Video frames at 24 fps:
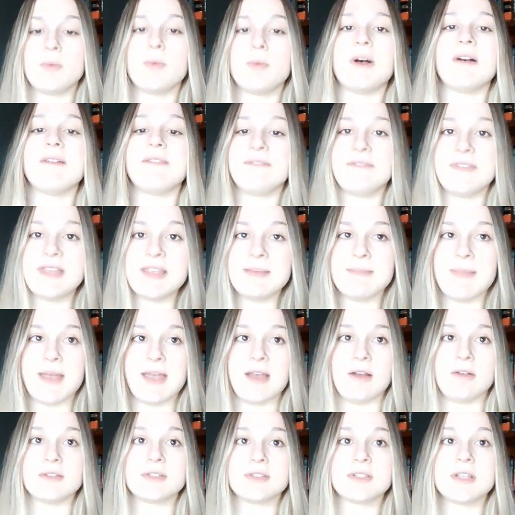while
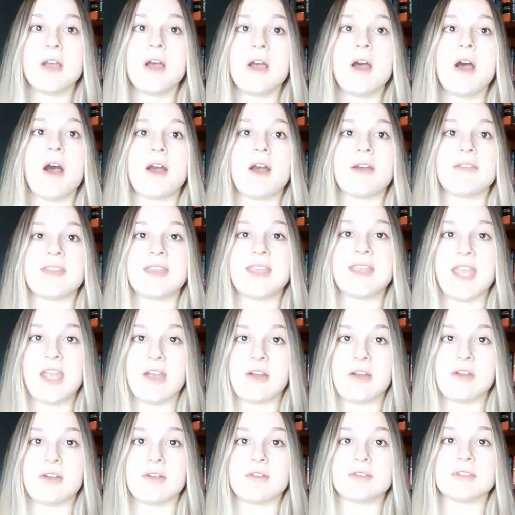females are the
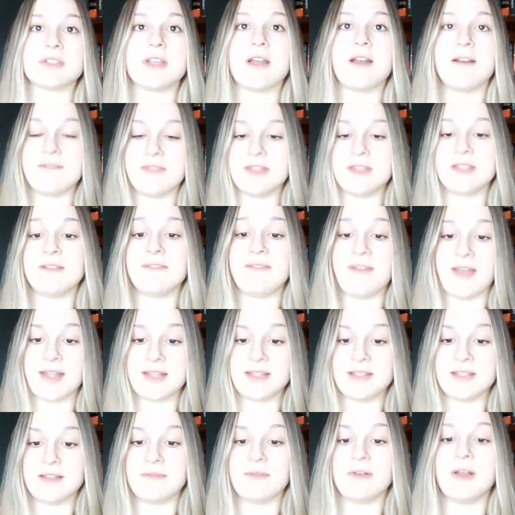carriers of the
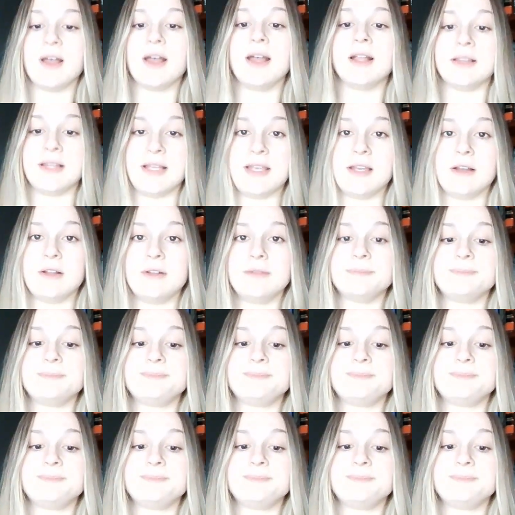defective allele.